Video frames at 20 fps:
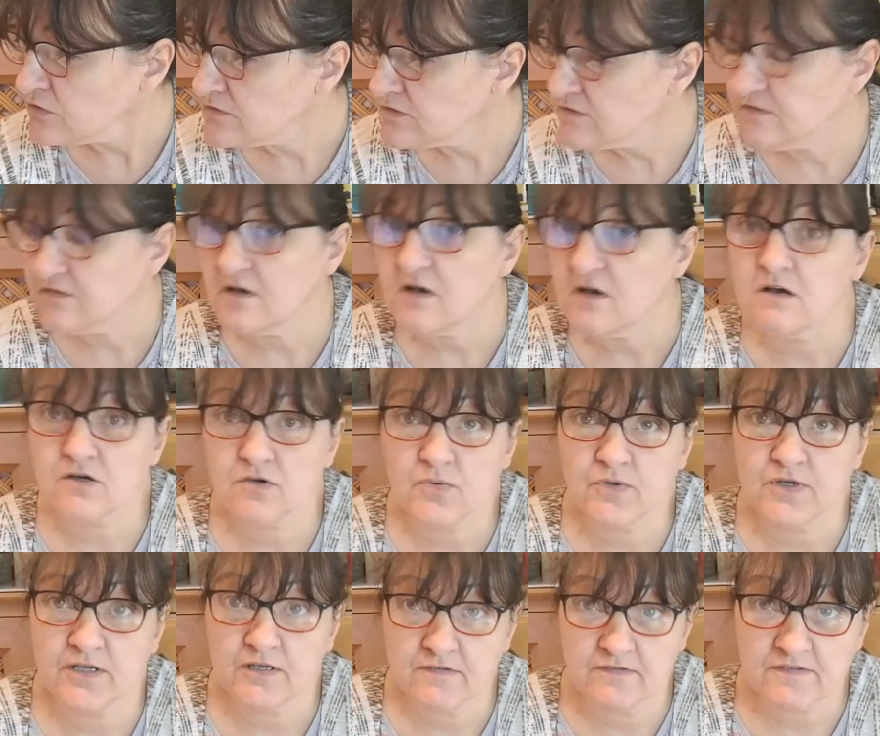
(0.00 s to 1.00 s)
the Dark
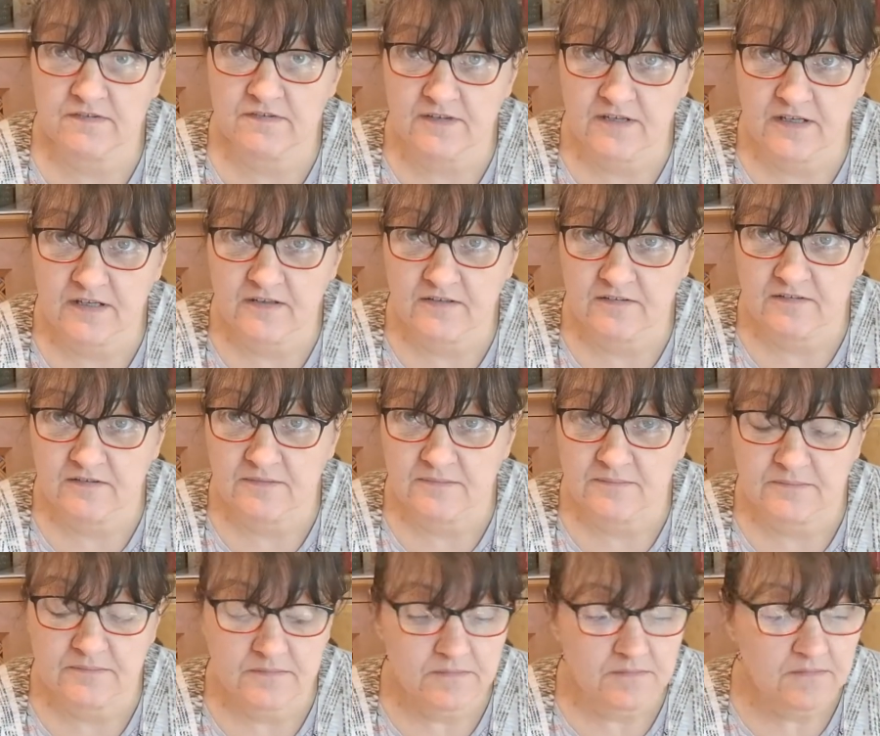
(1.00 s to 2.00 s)
Queen of the Seas.
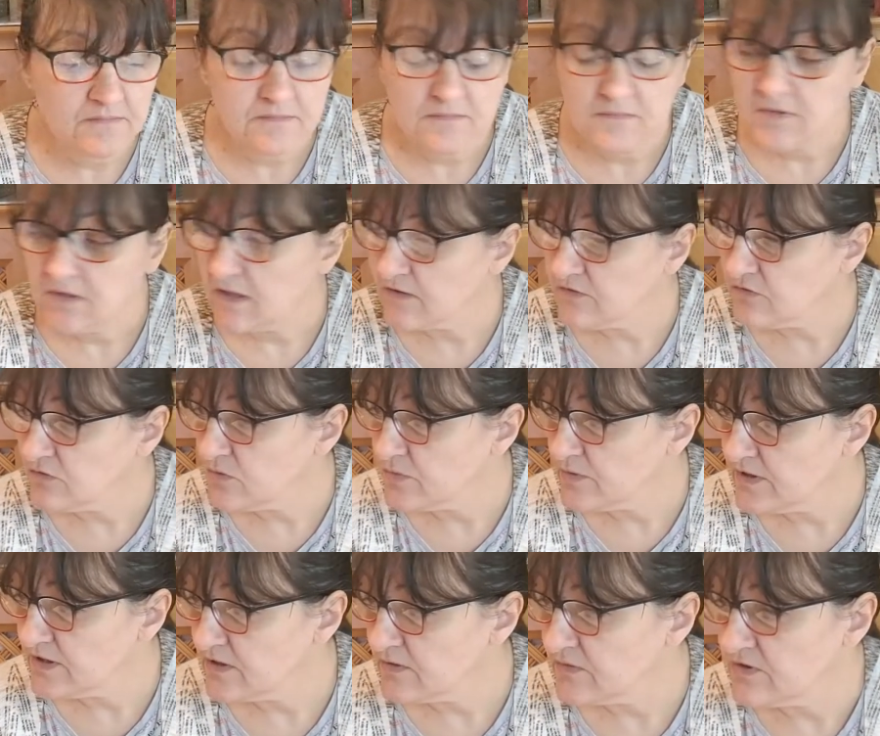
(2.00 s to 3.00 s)
That's all we
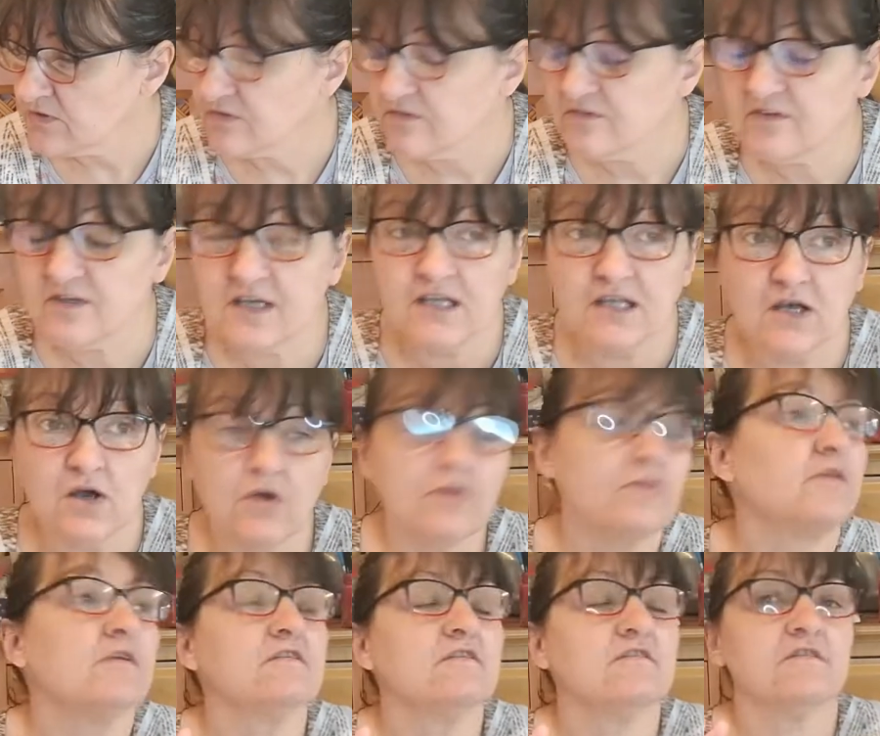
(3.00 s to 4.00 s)
do. And you can see on
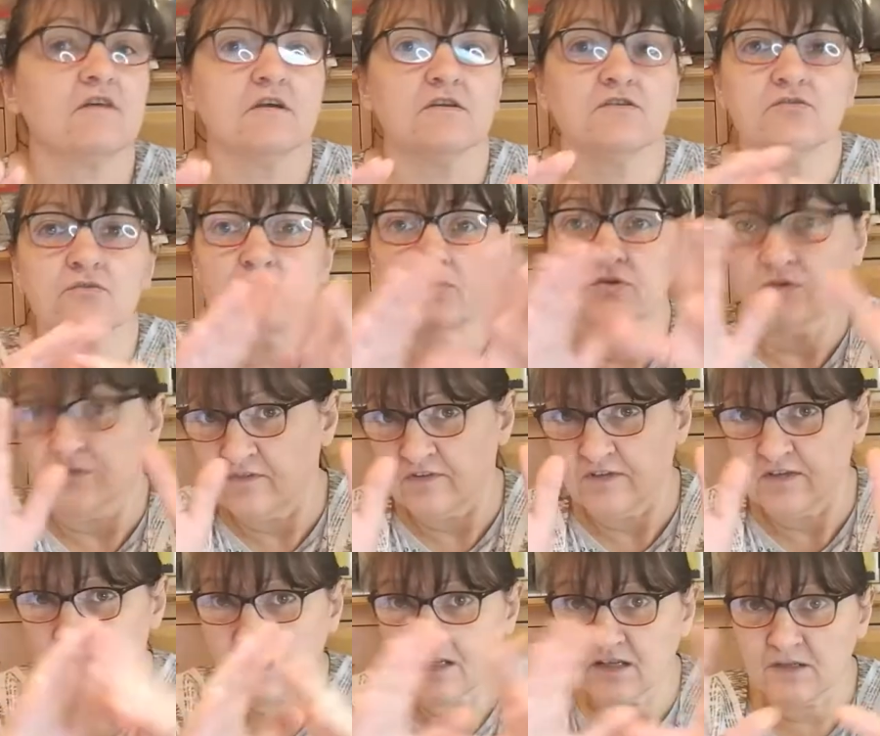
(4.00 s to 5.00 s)
the site, all you can see
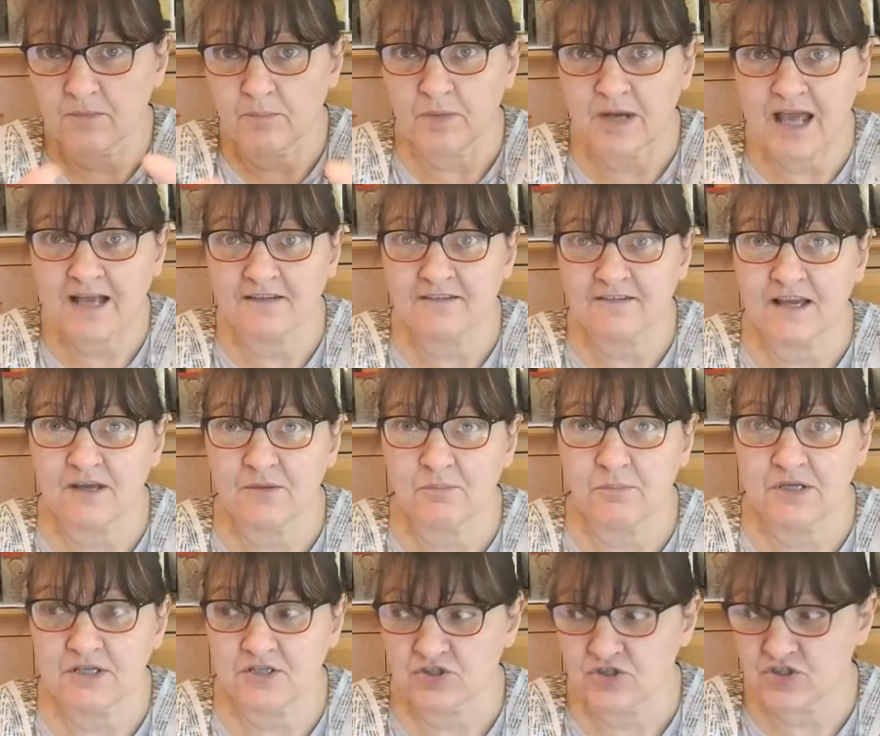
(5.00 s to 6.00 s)
is like the blacked out
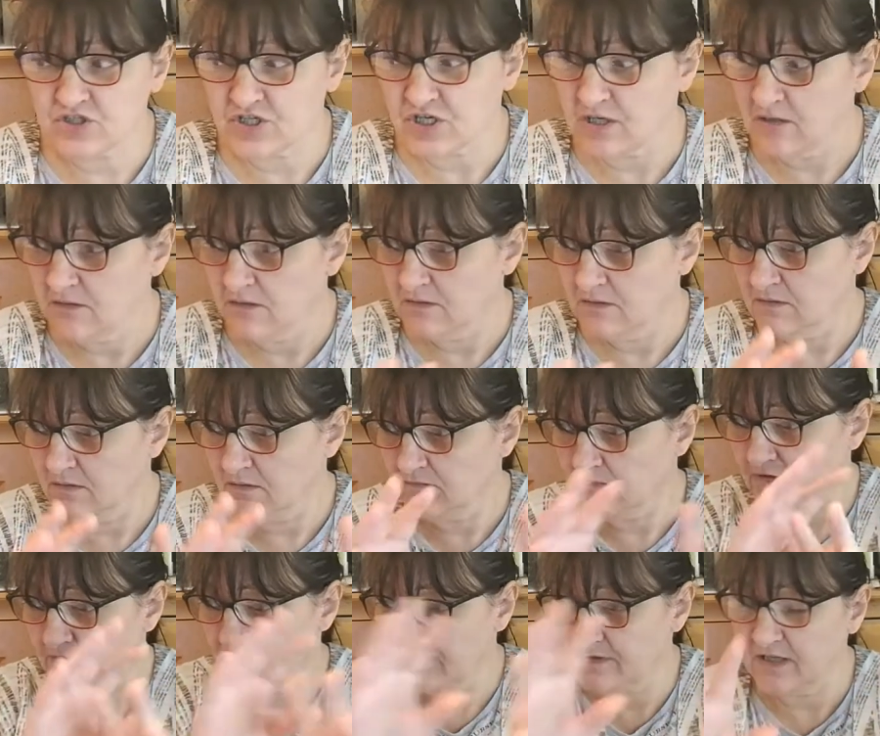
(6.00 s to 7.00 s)
picture,
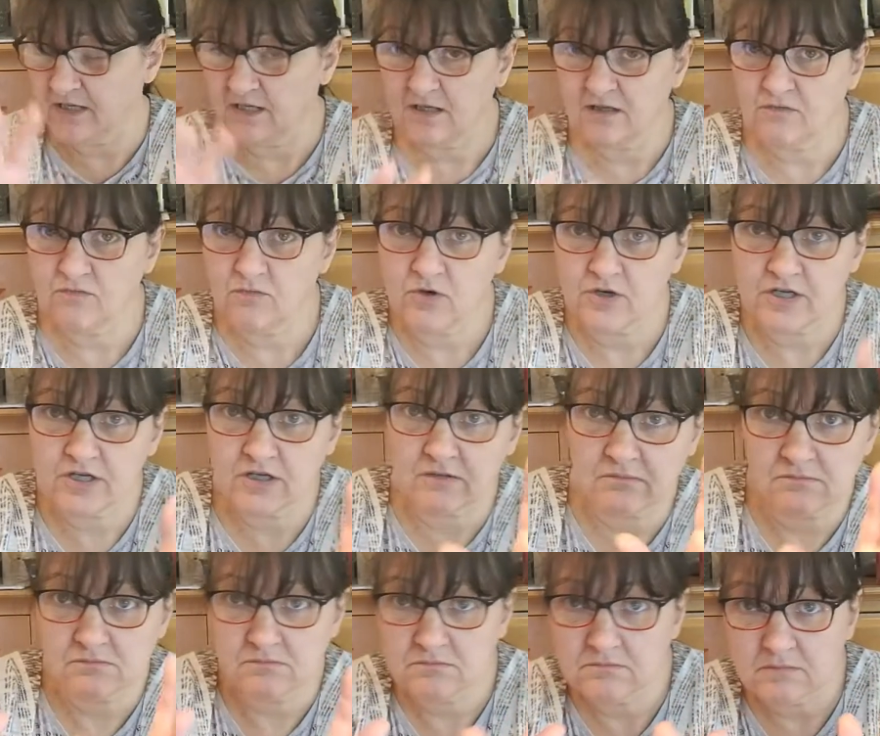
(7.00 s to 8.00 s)
roughly, of what it
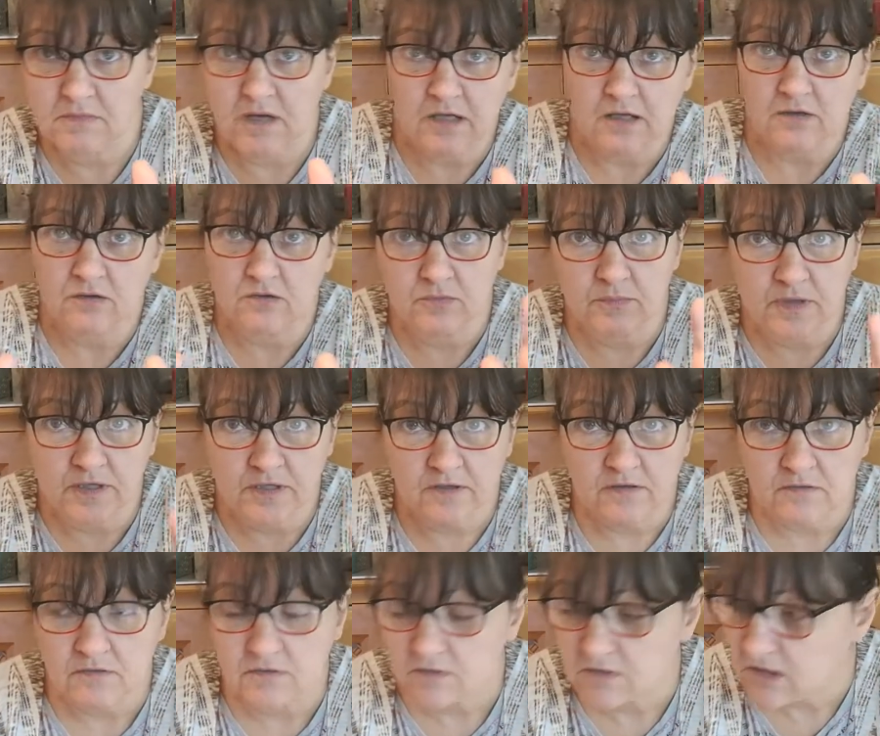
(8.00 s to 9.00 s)
might or might
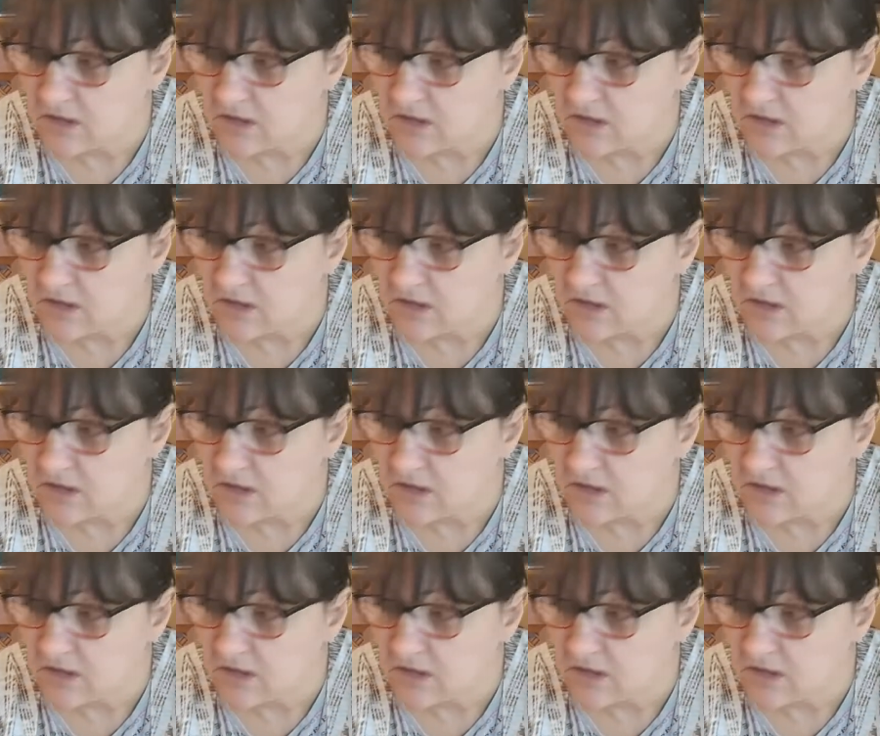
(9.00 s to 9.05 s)
not look